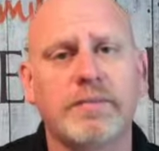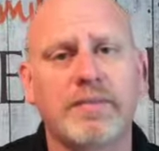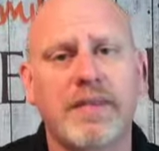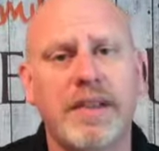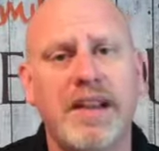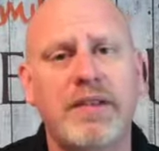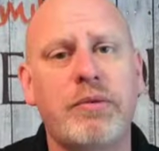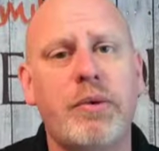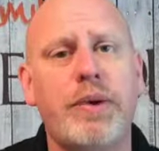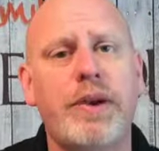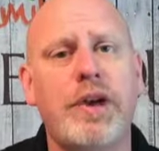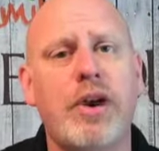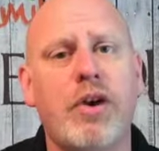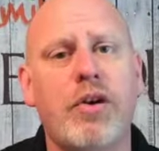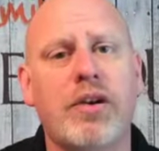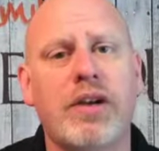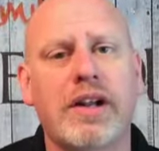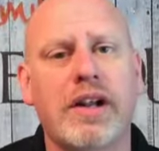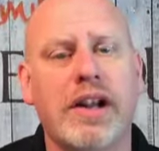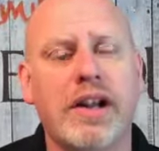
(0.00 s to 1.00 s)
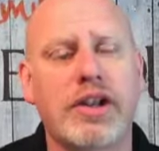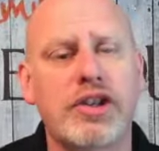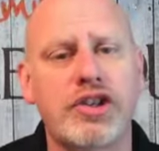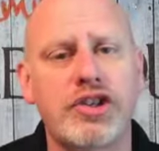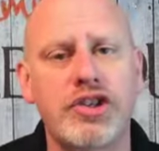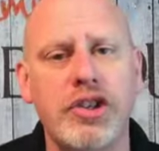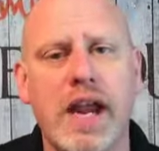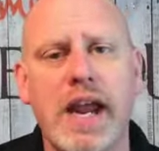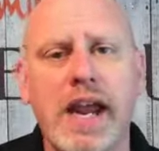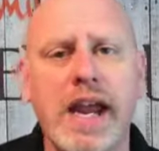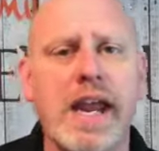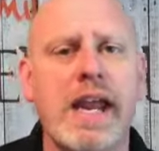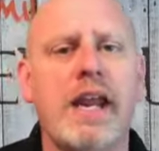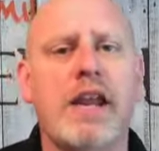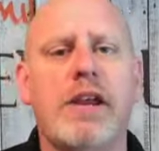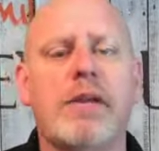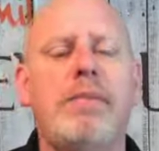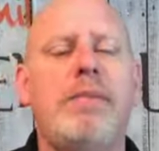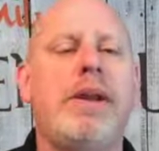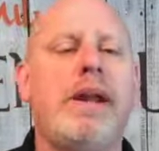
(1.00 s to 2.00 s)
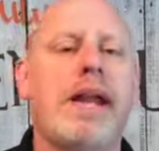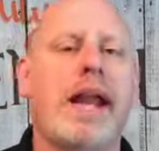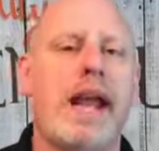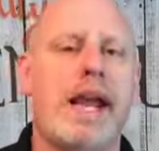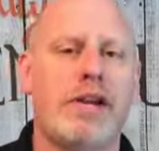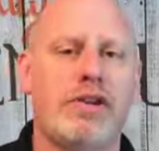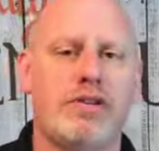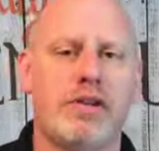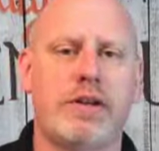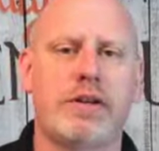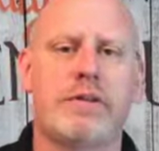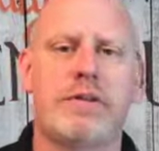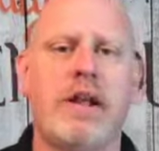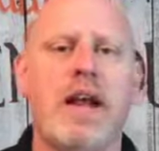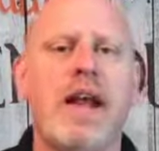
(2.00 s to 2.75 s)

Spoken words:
is what we call cliche communication.